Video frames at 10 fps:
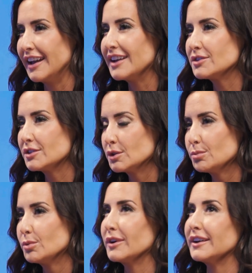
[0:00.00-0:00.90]
And to your
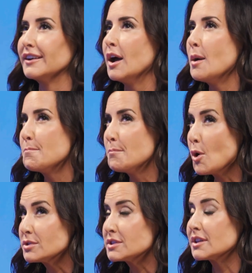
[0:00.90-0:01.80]
point,
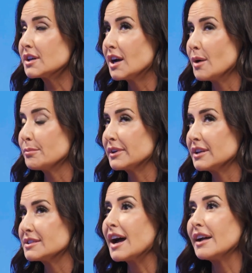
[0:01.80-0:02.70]
most of the
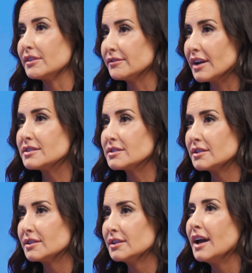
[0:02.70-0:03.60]
companies I've invested
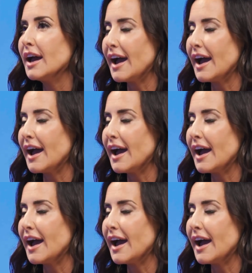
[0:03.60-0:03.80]
in